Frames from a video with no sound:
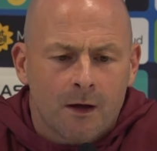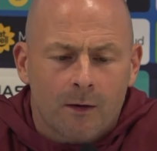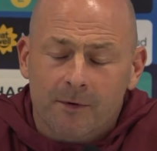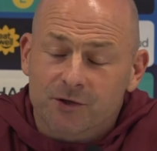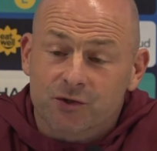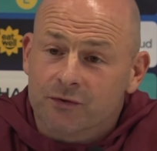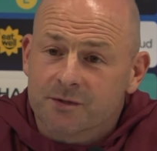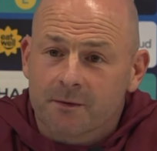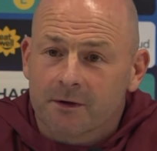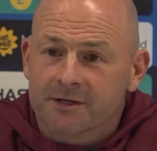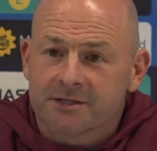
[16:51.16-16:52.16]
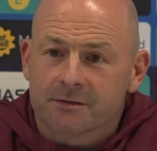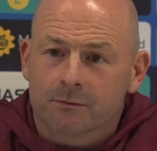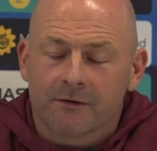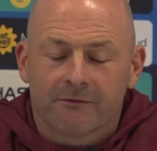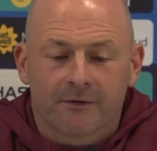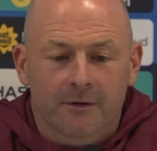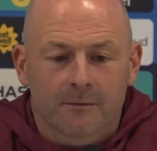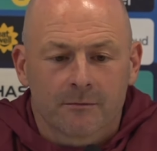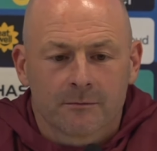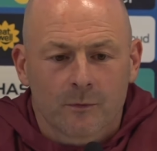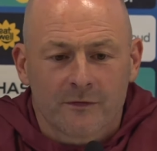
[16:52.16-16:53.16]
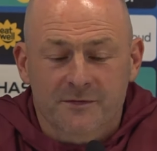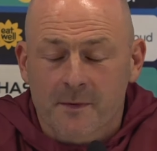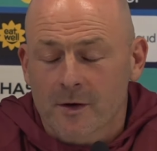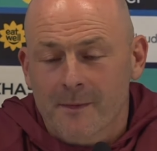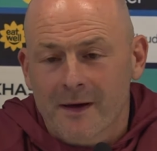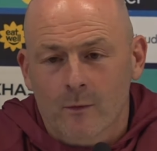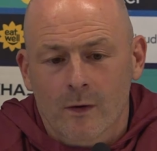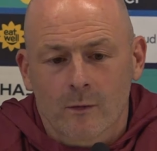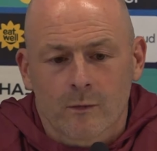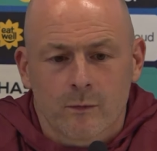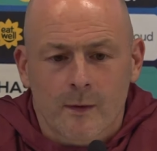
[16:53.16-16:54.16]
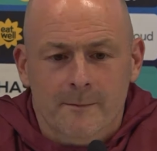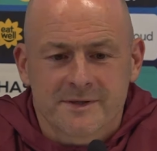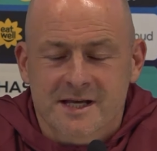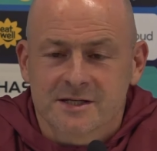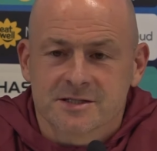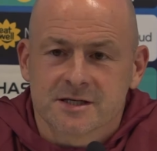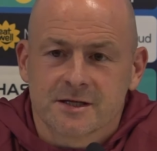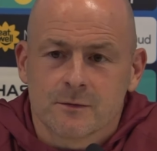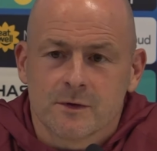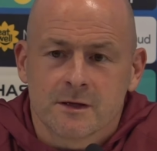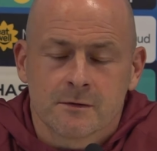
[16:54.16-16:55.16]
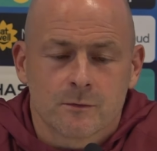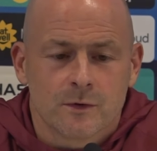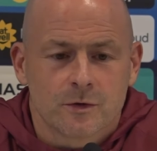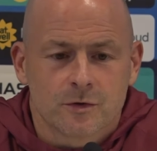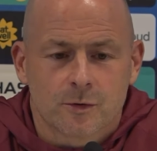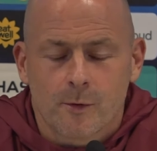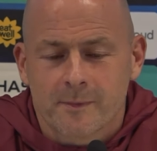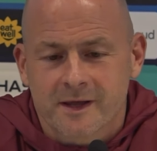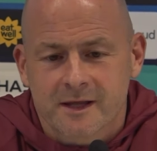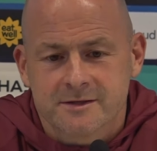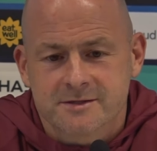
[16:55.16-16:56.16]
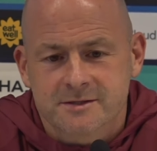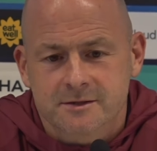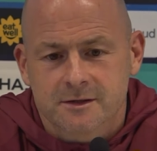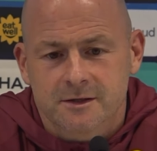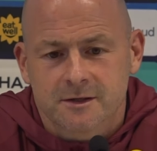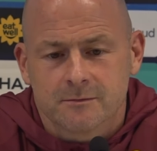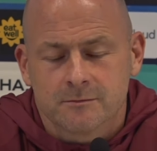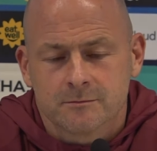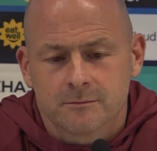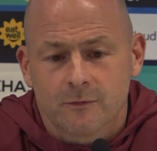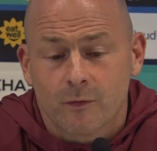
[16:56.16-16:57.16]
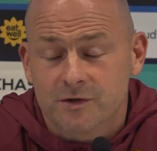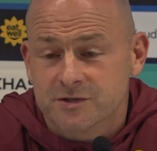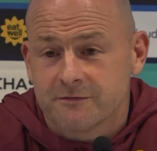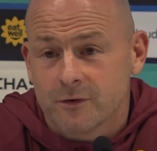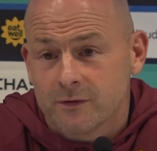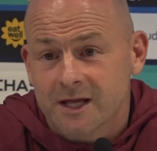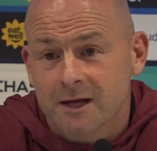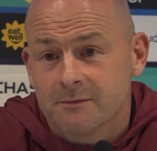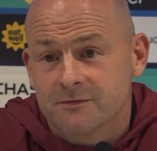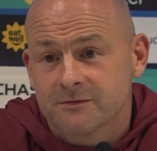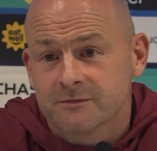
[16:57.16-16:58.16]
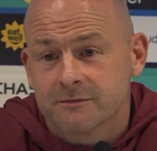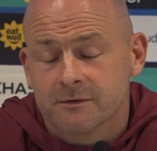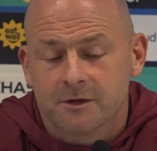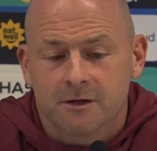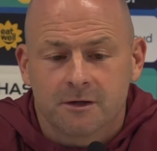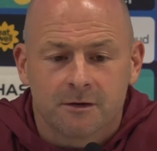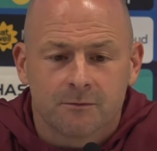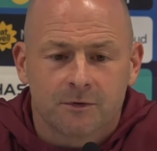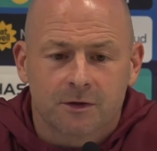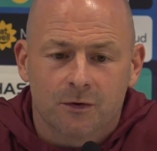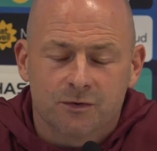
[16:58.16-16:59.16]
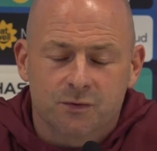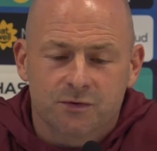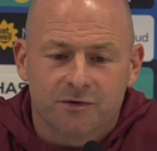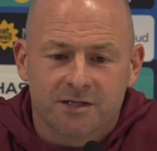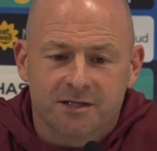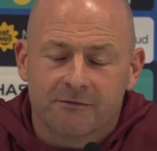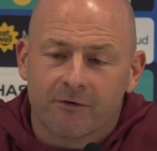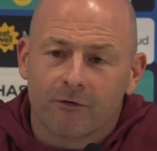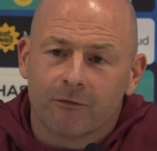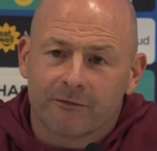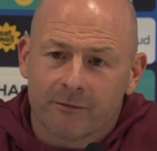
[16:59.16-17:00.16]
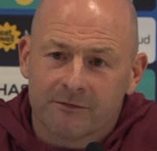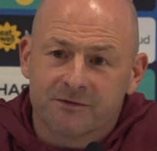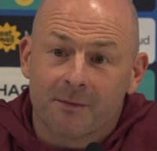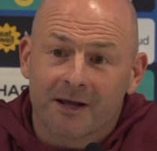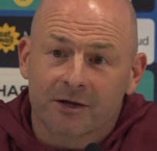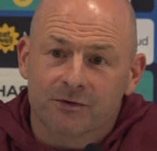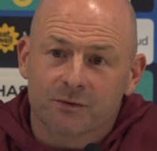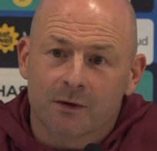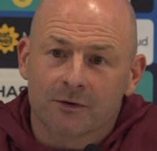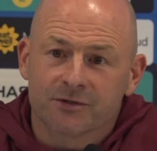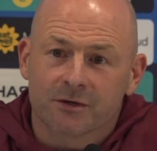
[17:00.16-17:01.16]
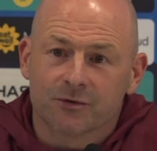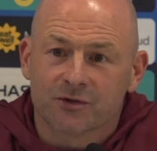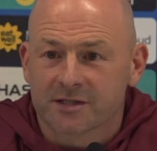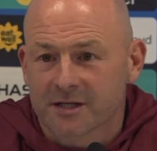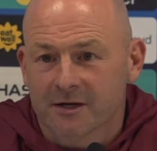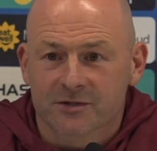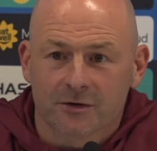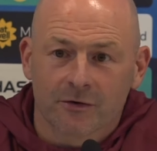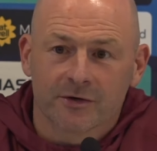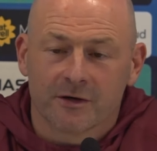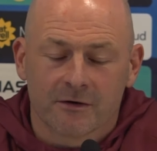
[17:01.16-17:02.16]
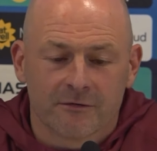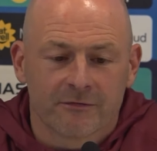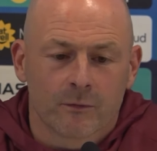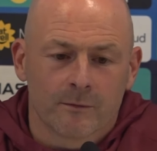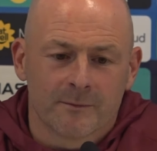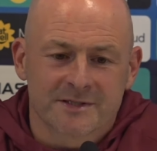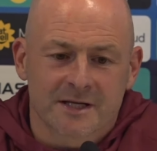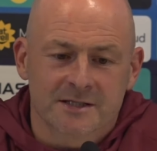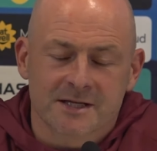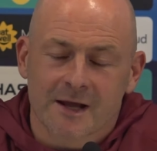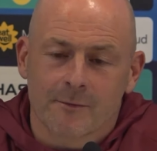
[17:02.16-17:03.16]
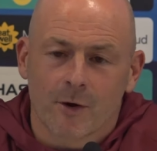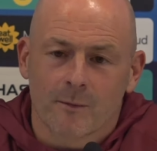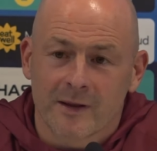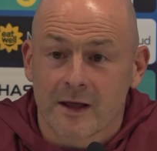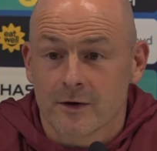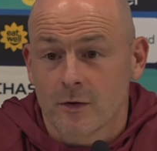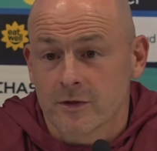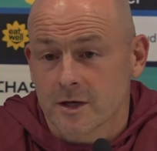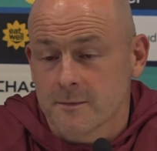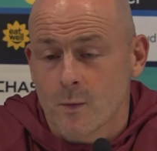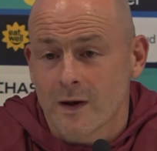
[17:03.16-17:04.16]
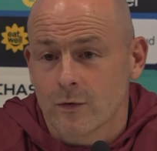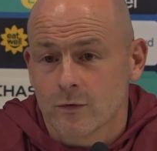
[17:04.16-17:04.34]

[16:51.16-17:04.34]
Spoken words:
I'm not sure, to be honest. We've spoke about what potentially we could come up against. We watched a few of the games that the coach was recently involved with Jamaica as well. So just to get us an idea of potentially how he might play. I know they're going to be well